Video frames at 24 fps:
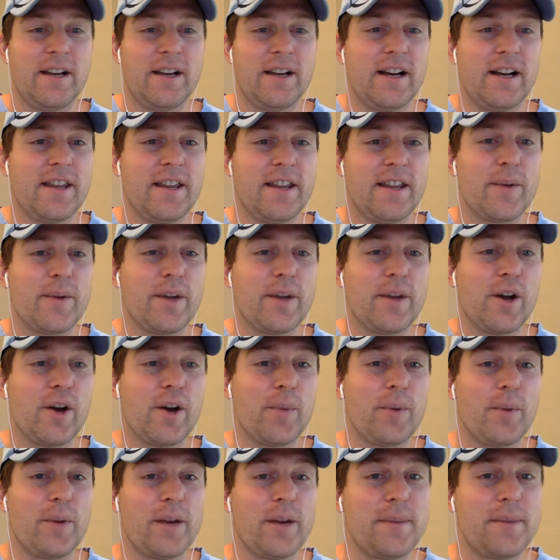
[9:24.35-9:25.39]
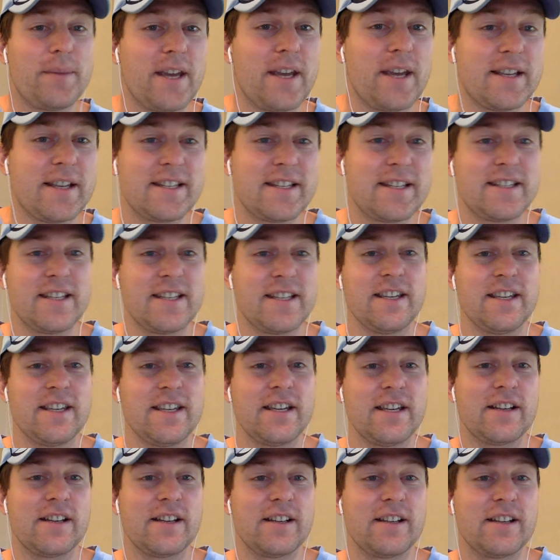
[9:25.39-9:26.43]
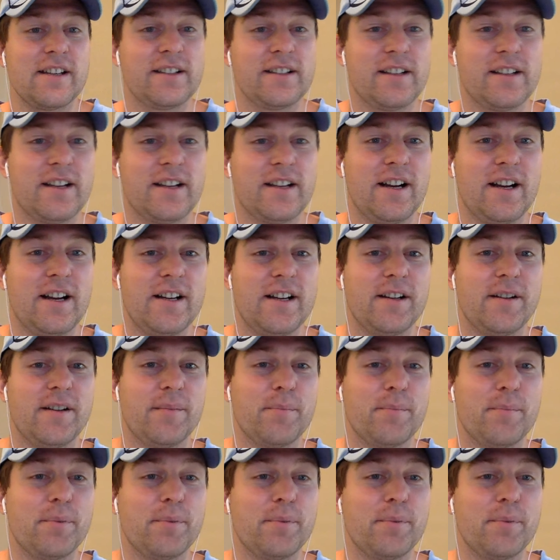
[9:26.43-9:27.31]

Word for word: uh, that we open up the ACC uh,